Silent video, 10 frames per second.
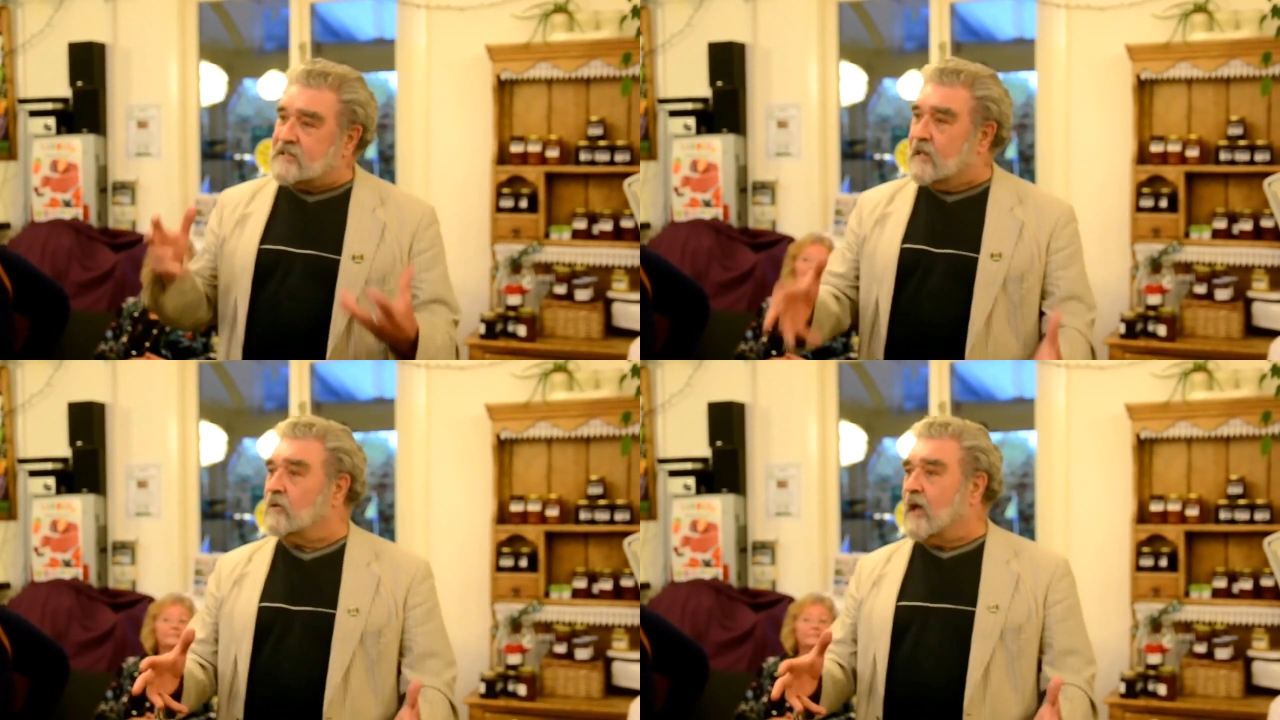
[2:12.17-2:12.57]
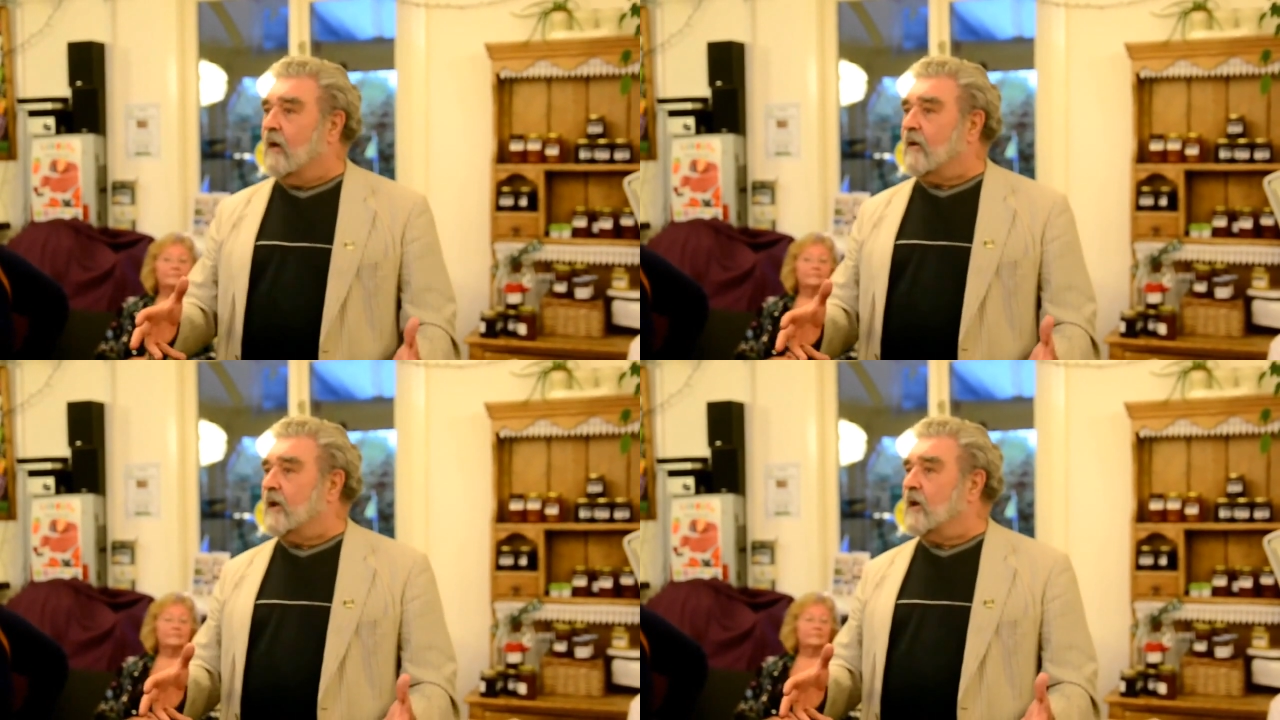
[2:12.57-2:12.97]
still
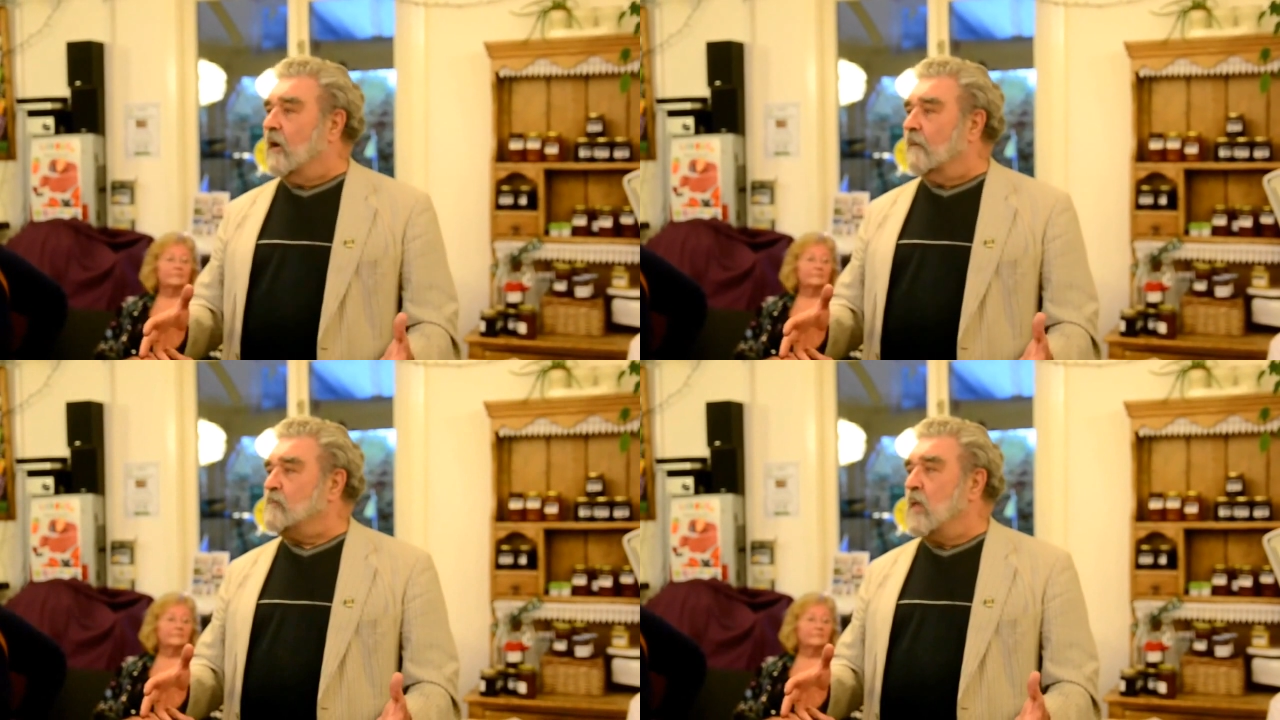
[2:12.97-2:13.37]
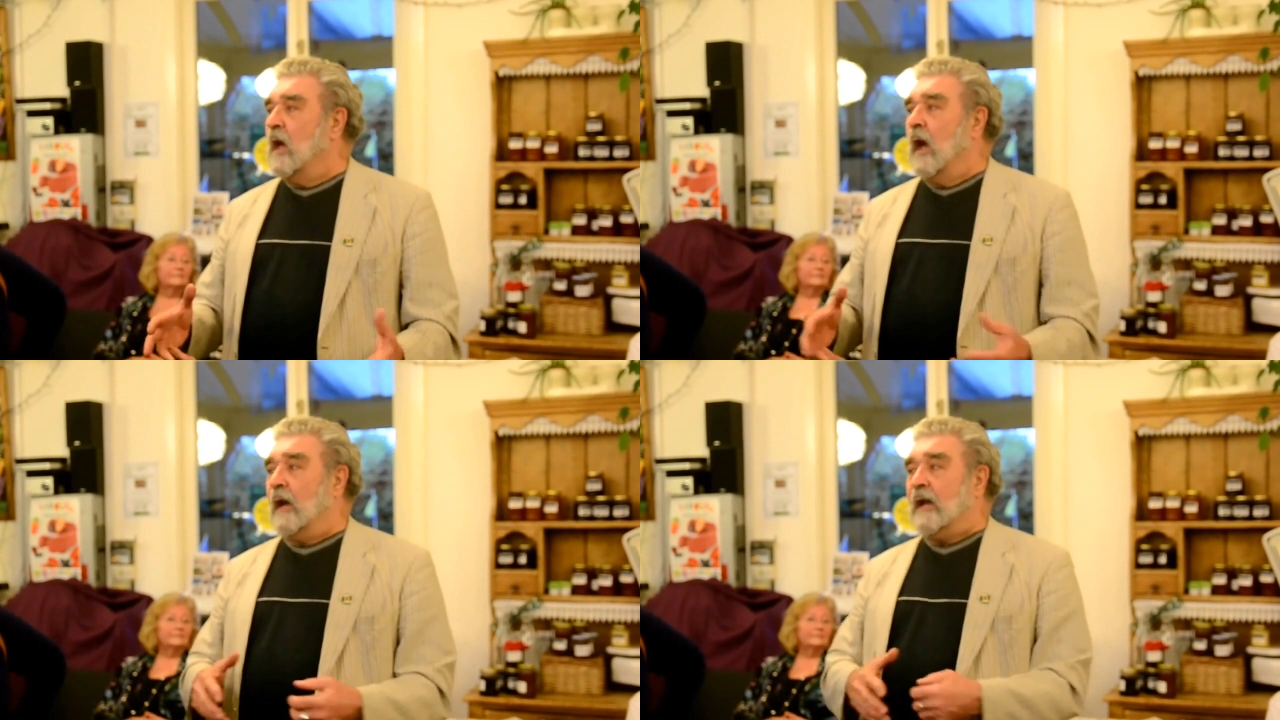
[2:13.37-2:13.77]
carrying on.
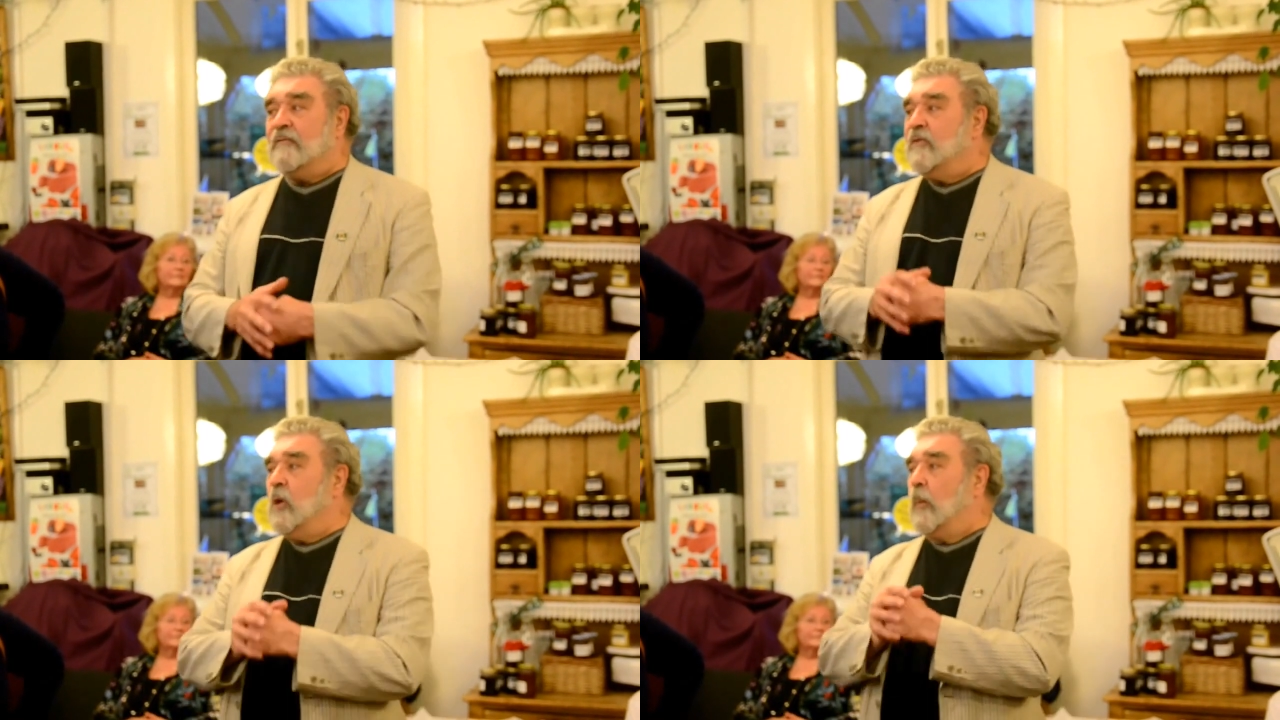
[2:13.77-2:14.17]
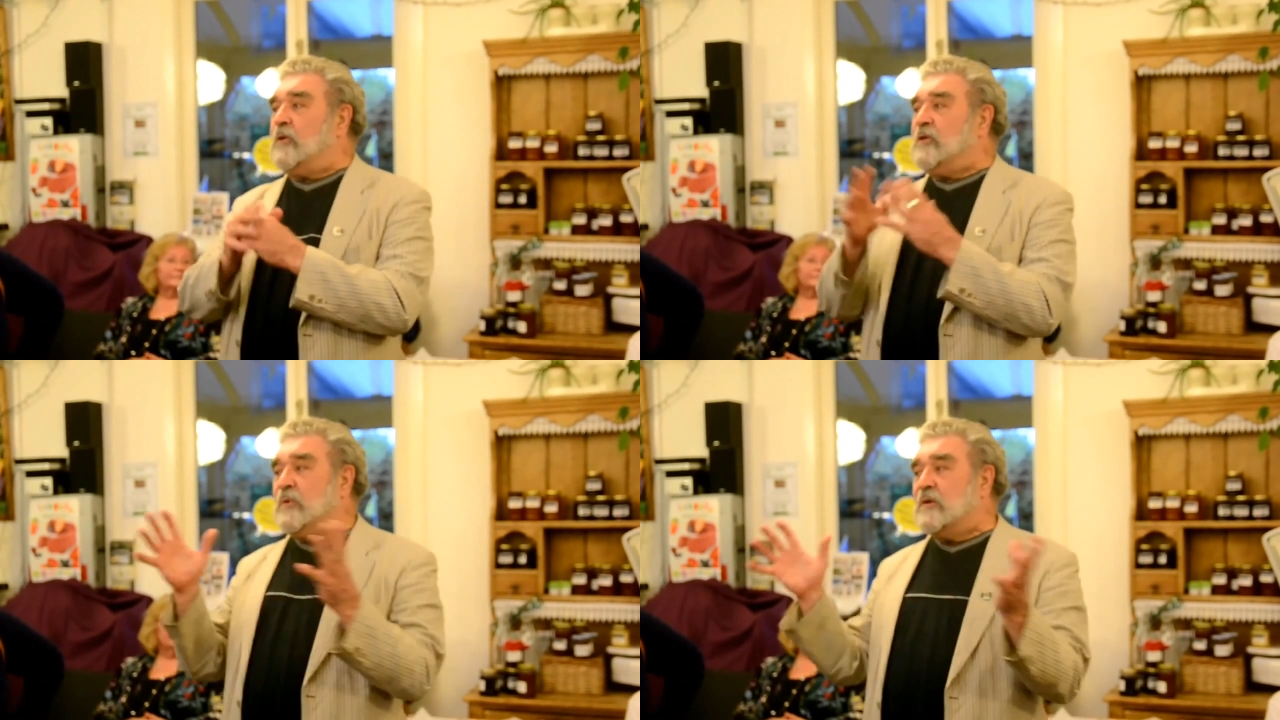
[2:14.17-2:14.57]
And given the
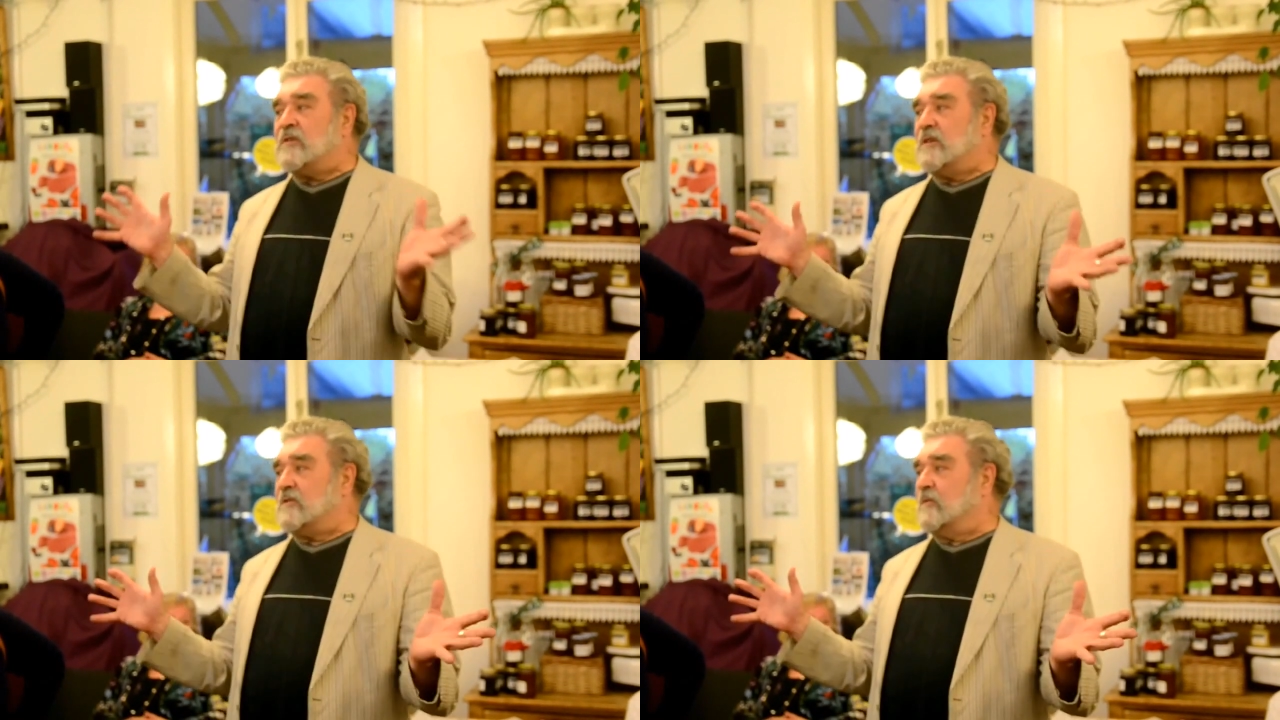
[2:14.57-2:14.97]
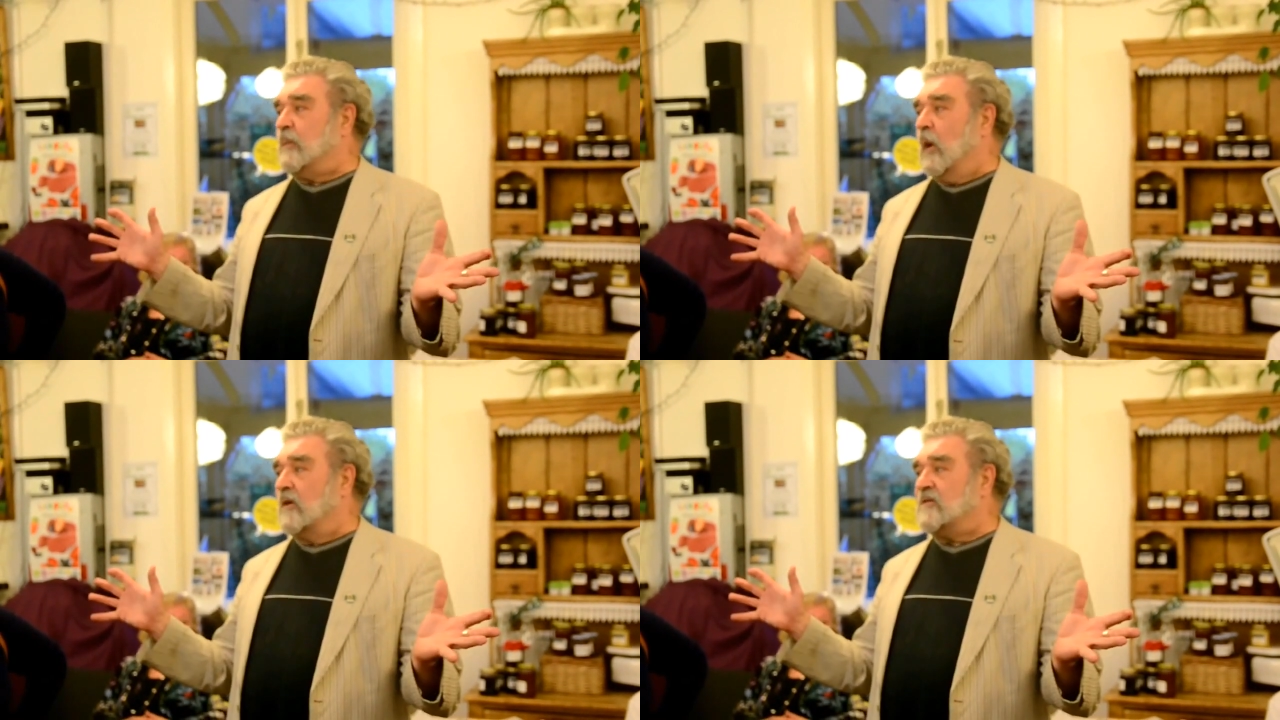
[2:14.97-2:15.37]
opportunities of
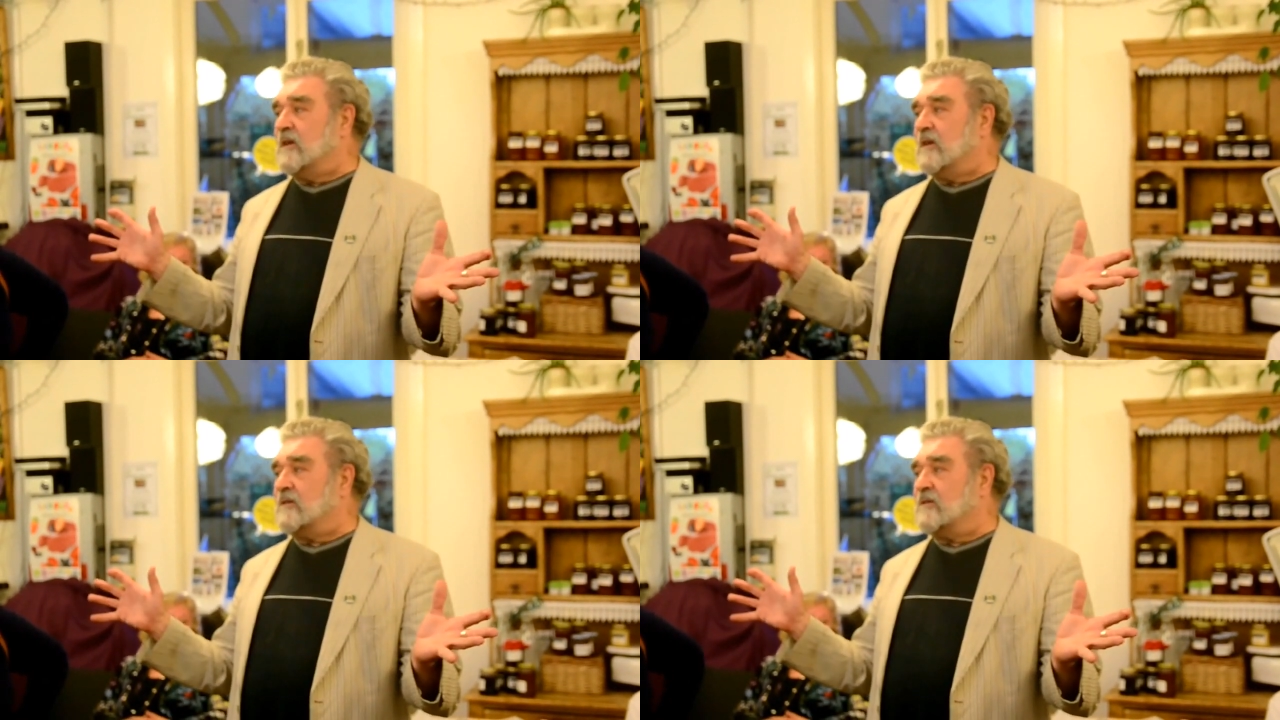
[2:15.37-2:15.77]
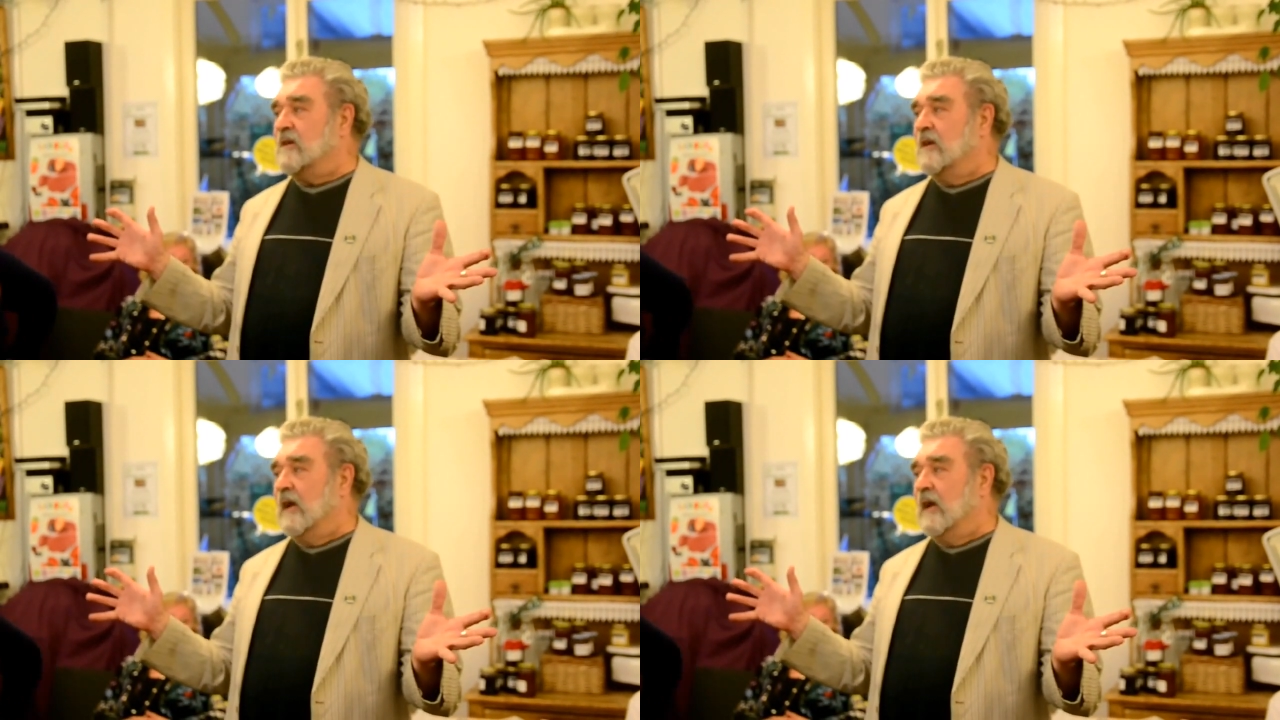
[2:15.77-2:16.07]
politics,